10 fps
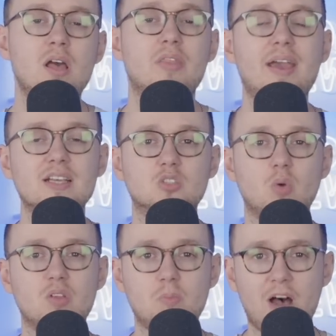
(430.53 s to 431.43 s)
thanks to
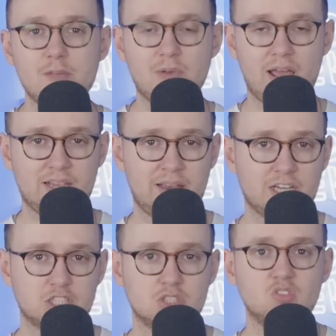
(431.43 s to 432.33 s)
its pipeline
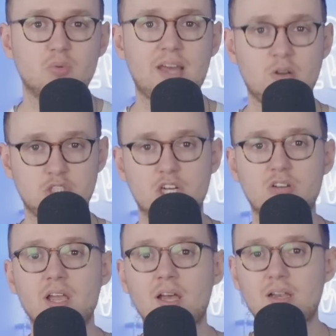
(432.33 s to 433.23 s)
connections with
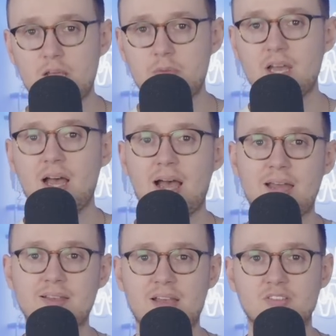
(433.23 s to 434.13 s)
Algeria, Libya,
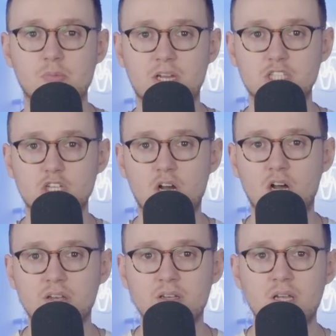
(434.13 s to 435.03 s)
and
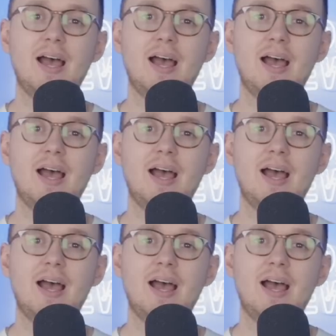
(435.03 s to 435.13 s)
Azerbaijan.